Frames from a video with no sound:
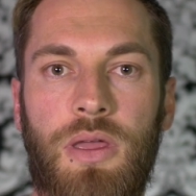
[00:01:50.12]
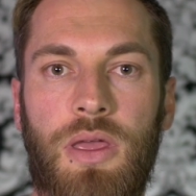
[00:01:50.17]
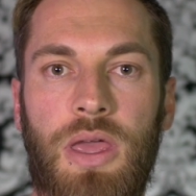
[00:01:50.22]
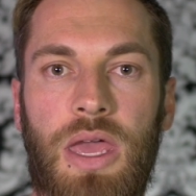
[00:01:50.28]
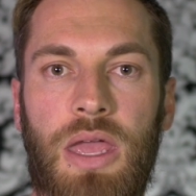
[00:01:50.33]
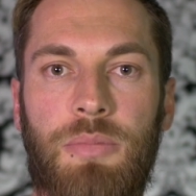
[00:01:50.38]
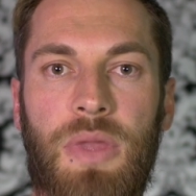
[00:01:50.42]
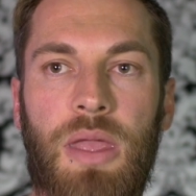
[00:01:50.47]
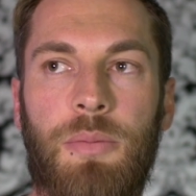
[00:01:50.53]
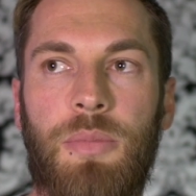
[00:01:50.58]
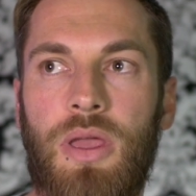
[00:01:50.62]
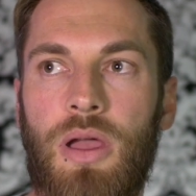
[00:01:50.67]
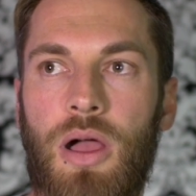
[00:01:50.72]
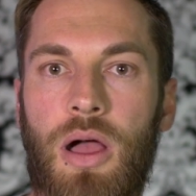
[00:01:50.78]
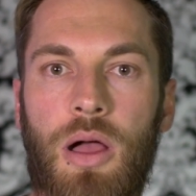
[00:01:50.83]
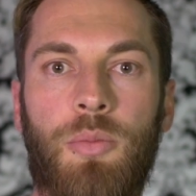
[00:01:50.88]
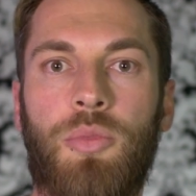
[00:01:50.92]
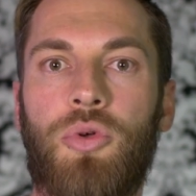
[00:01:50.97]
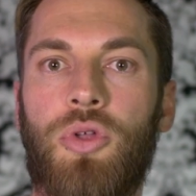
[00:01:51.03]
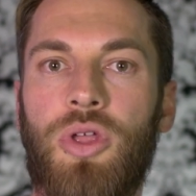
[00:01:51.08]
It made me
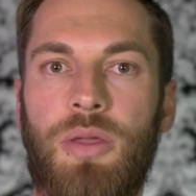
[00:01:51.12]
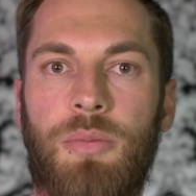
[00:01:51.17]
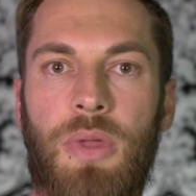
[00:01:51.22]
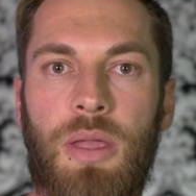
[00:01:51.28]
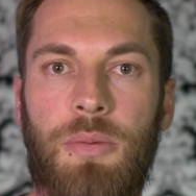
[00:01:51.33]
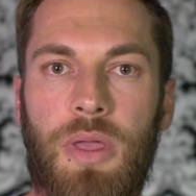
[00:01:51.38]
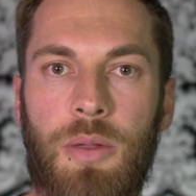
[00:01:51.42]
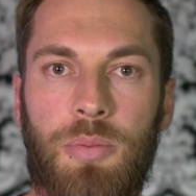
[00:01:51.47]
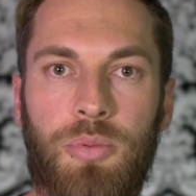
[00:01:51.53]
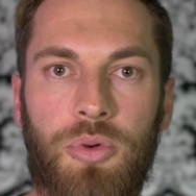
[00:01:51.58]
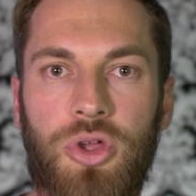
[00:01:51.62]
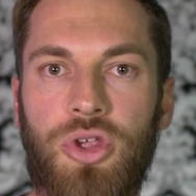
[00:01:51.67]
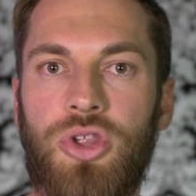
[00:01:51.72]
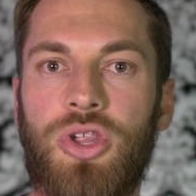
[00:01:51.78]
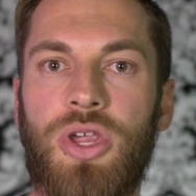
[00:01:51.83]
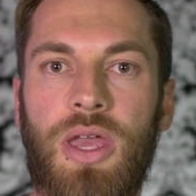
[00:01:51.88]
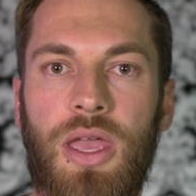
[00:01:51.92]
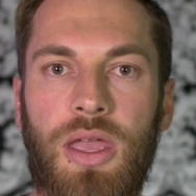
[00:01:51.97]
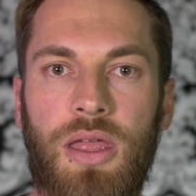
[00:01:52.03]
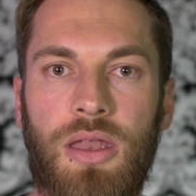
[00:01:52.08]
humble, it made me
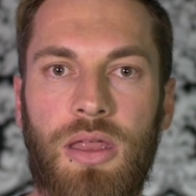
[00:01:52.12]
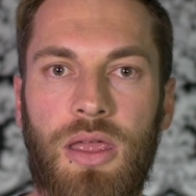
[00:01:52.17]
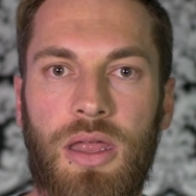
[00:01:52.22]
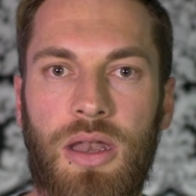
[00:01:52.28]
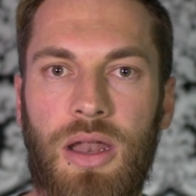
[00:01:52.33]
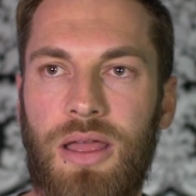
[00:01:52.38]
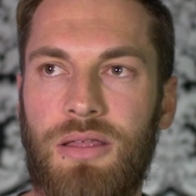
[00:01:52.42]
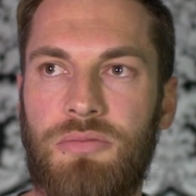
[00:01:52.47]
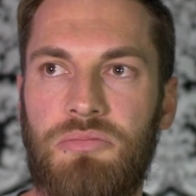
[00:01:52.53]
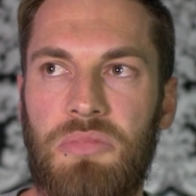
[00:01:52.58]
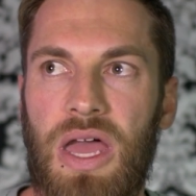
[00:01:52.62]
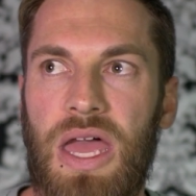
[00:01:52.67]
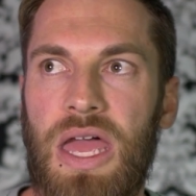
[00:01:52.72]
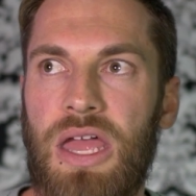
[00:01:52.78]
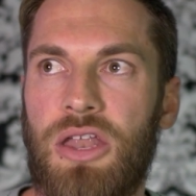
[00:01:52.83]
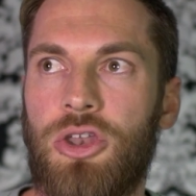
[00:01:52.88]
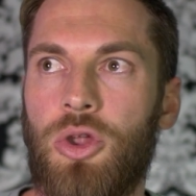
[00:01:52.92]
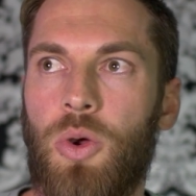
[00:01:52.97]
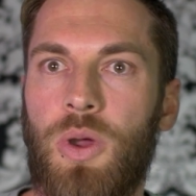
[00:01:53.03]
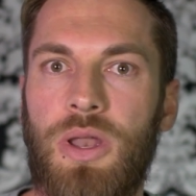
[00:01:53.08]
appreciate, and I
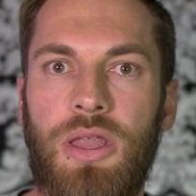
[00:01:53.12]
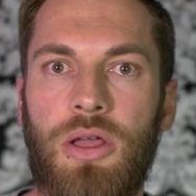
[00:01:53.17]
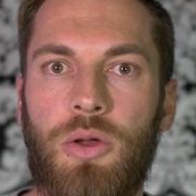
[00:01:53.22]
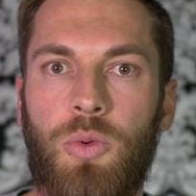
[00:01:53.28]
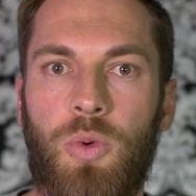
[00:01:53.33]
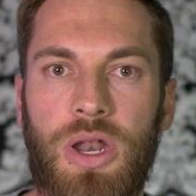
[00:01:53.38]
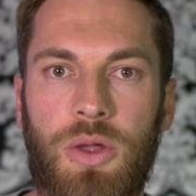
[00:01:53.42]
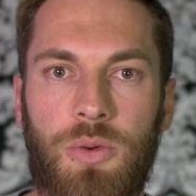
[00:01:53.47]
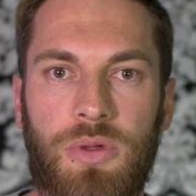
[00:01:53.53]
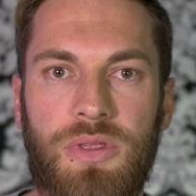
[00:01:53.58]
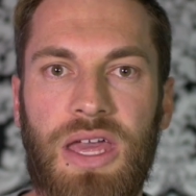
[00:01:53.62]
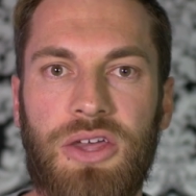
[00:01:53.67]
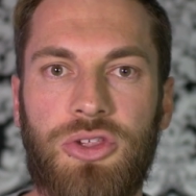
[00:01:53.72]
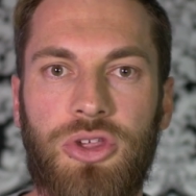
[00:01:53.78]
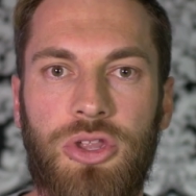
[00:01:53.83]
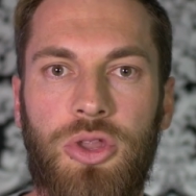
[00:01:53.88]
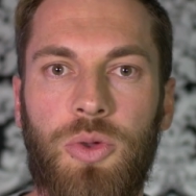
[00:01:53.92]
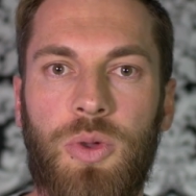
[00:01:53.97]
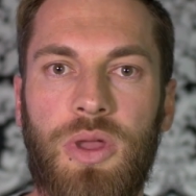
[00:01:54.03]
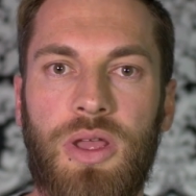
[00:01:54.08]
had no idea what it was
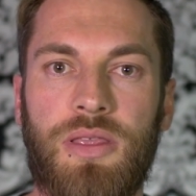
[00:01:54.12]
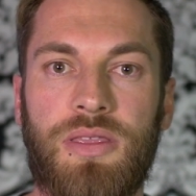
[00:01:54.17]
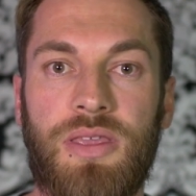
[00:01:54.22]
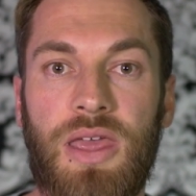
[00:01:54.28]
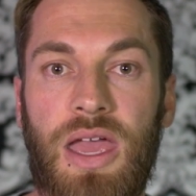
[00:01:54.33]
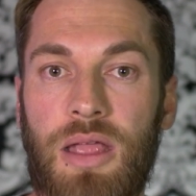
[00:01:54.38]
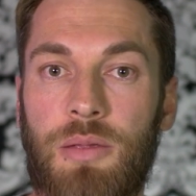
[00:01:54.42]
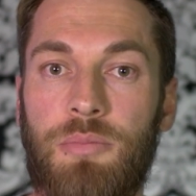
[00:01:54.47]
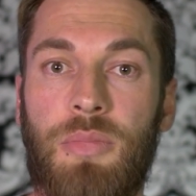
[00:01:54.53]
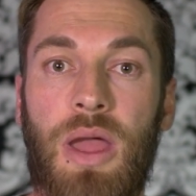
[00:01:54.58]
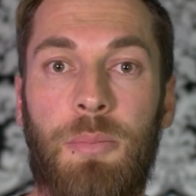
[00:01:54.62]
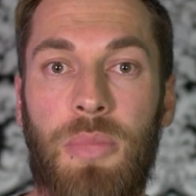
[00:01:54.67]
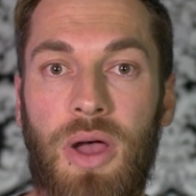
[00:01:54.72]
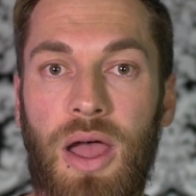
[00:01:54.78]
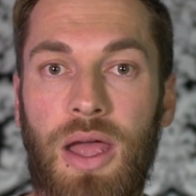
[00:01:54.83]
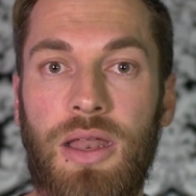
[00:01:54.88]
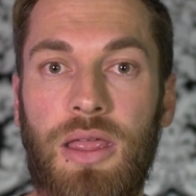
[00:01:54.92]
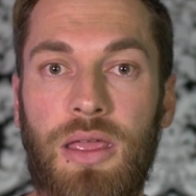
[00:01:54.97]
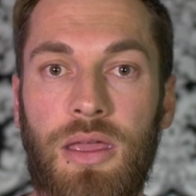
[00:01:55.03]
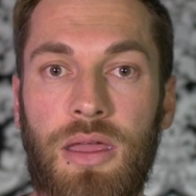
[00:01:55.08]
actually doing inside my
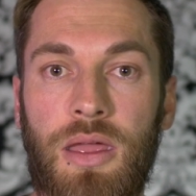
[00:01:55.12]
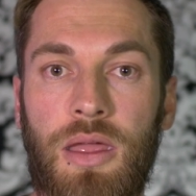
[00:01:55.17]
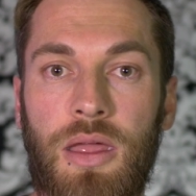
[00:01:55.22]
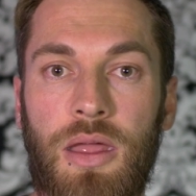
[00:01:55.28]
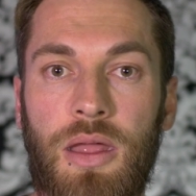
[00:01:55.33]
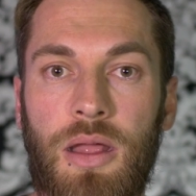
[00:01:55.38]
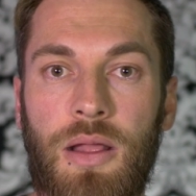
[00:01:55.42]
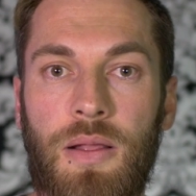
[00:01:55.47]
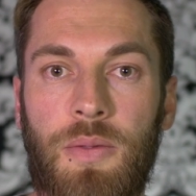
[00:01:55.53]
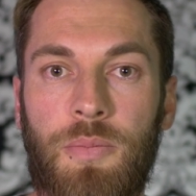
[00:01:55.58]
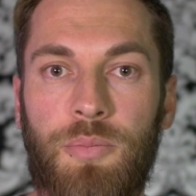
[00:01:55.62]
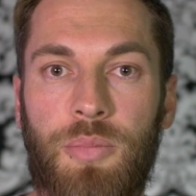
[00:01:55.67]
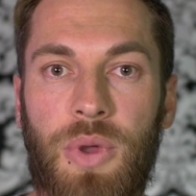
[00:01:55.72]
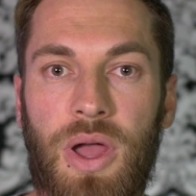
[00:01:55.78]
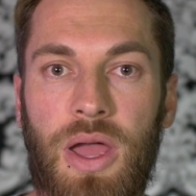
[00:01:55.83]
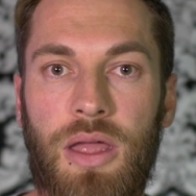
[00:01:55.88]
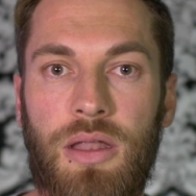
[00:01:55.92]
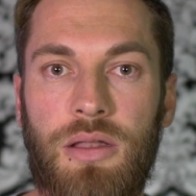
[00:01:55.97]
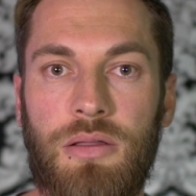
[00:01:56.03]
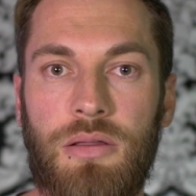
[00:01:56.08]
body,
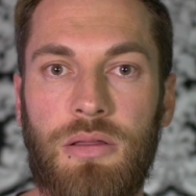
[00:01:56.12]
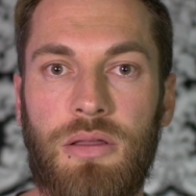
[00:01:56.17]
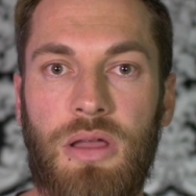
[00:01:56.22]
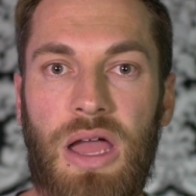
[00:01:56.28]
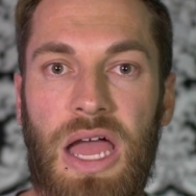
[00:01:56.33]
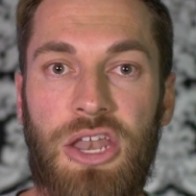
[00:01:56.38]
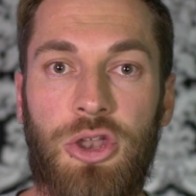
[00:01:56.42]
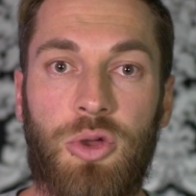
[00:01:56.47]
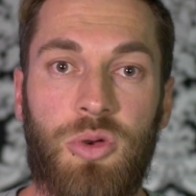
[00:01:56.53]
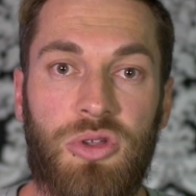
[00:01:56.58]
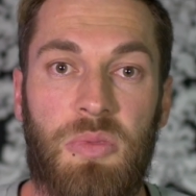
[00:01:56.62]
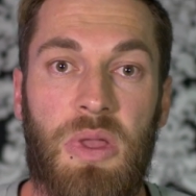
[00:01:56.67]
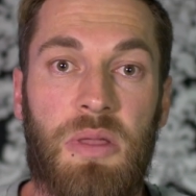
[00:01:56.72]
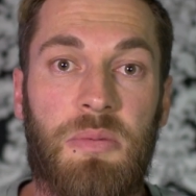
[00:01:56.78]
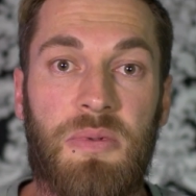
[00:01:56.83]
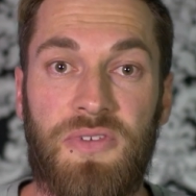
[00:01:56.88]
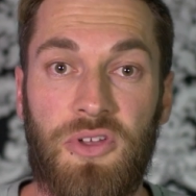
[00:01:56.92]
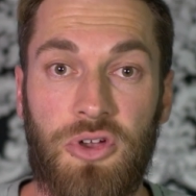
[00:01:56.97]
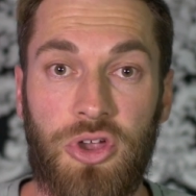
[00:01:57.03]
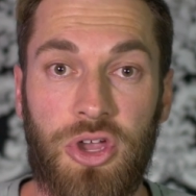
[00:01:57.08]
but I knew it made
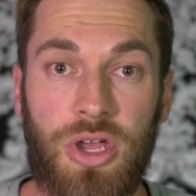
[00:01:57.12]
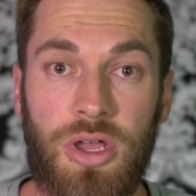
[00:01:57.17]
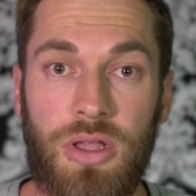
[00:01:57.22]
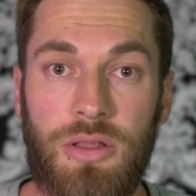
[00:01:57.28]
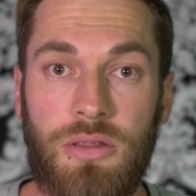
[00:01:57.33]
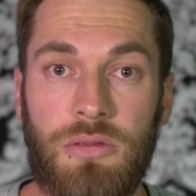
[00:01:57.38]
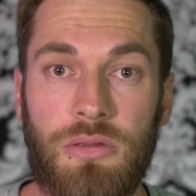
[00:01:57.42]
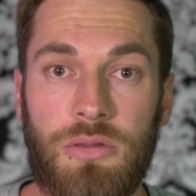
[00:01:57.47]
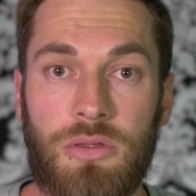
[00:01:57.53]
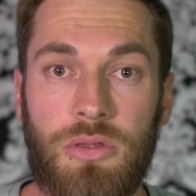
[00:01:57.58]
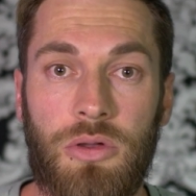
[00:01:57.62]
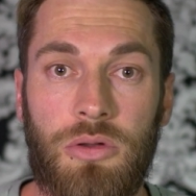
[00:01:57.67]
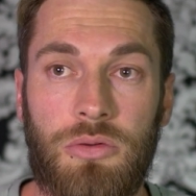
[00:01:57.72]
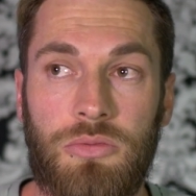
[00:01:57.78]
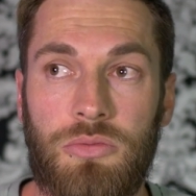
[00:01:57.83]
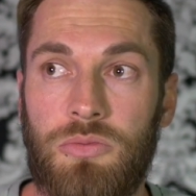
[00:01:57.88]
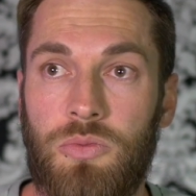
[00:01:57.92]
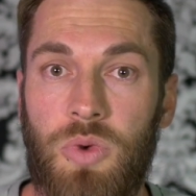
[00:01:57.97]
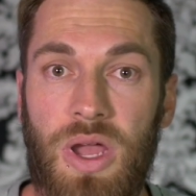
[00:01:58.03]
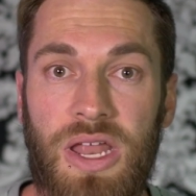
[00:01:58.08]
me feel good,
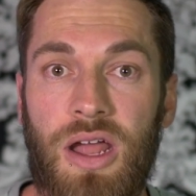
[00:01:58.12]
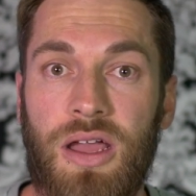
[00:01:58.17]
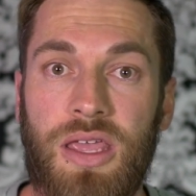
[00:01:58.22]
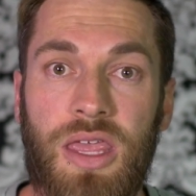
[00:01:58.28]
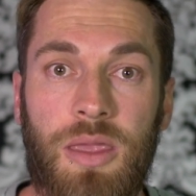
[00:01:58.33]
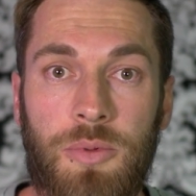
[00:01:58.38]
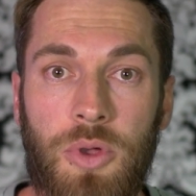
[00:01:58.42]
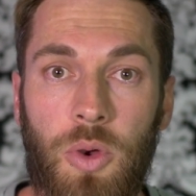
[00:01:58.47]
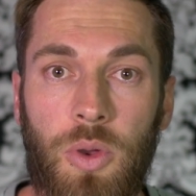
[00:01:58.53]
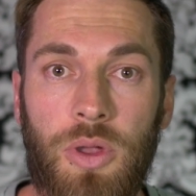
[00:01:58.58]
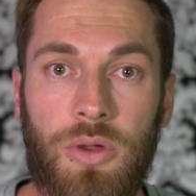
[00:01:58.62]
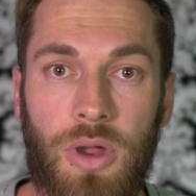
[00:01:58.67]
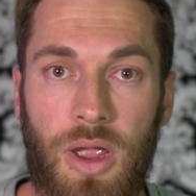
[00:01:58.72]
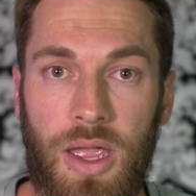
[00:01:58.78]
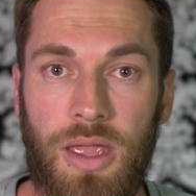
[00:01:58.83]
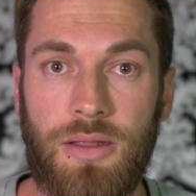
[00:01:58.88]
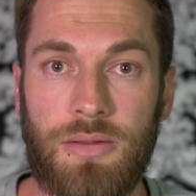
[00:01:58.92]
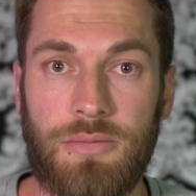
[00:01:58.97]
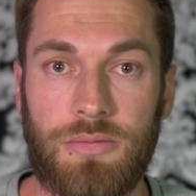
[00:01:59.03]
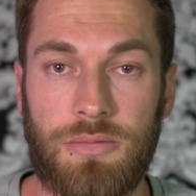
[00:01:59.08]
so why not keep going,
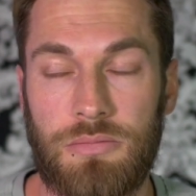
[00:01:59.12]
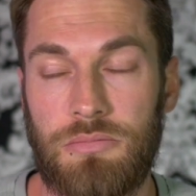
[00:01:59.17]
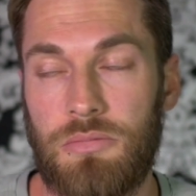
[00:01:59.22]
right?